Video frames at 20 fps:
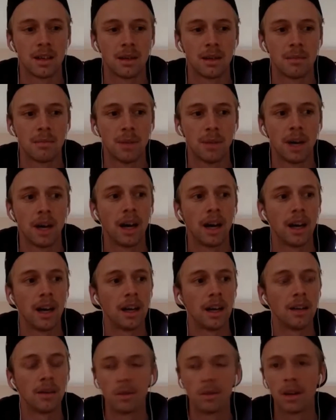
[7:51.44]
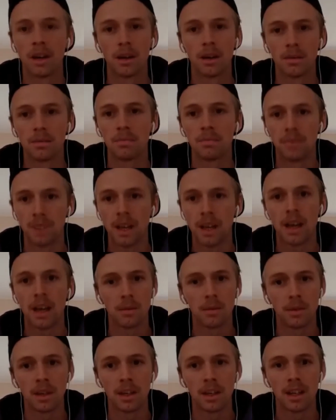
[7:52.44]
But it
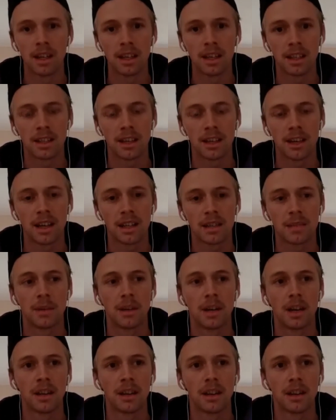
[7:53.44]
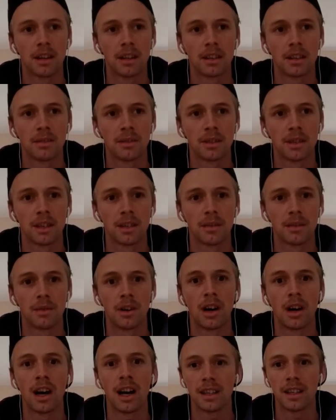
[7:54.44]
really excites me. And I think it's really
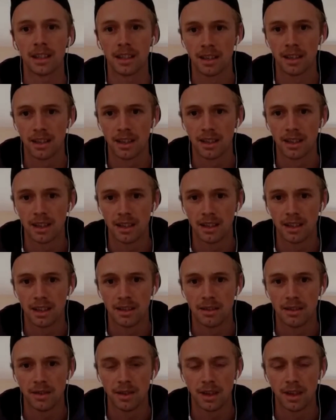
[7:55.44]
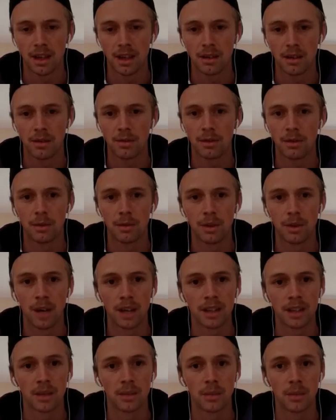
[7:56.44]
right for
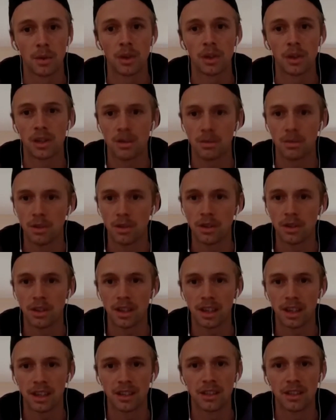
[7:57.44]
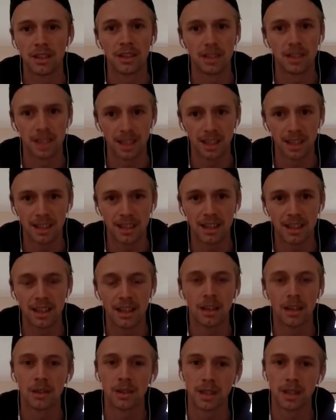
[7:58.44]
writing worship music in New Zealand and
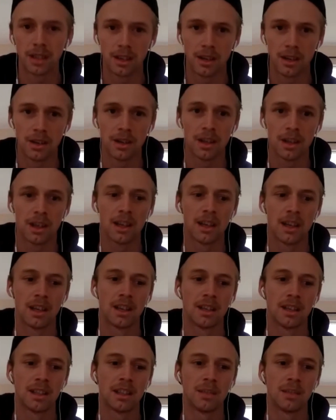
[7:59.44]
Aotearoa to